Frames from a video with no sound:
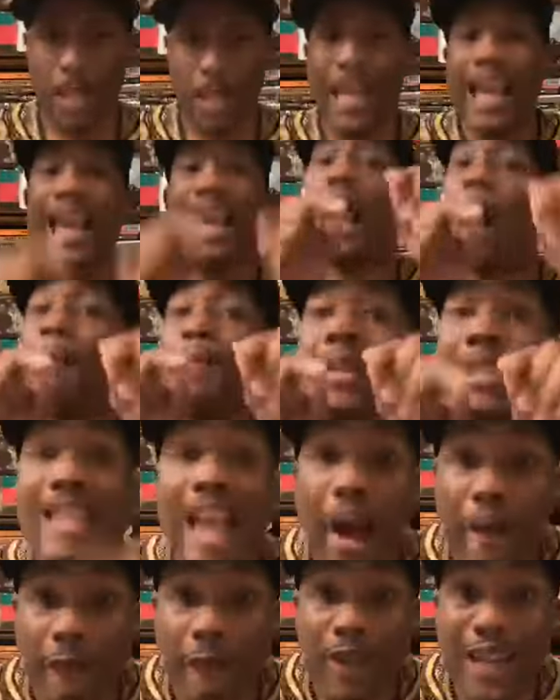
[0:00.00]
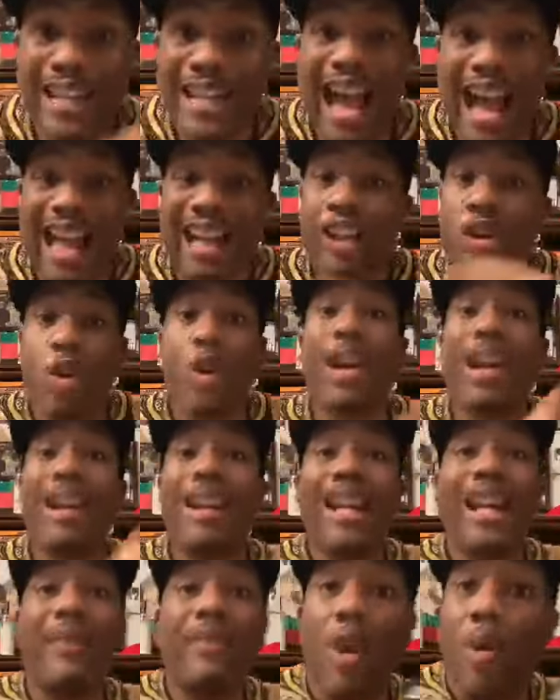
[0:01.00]
And I'm definitely not going to
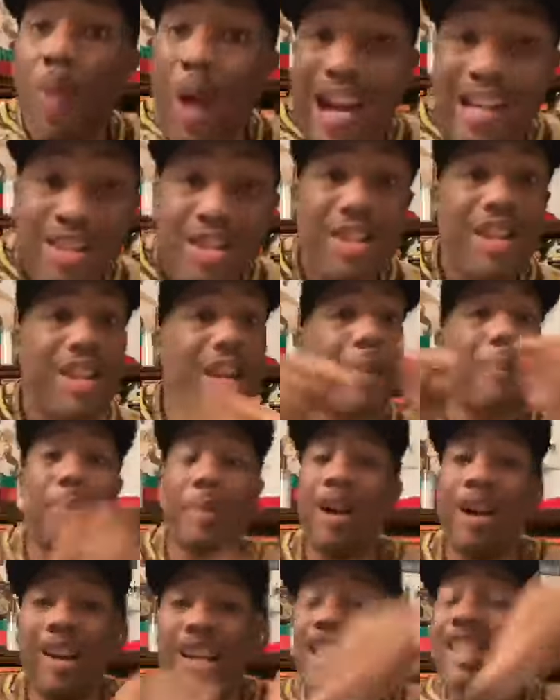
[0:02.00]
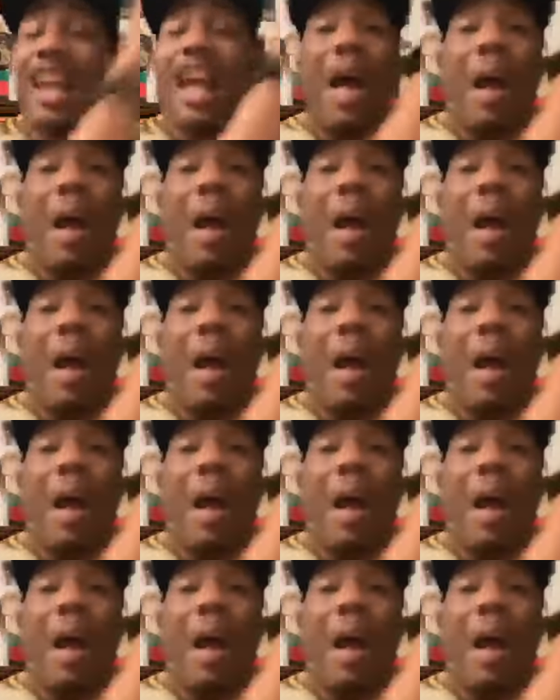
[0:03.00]
leave the Western imperialist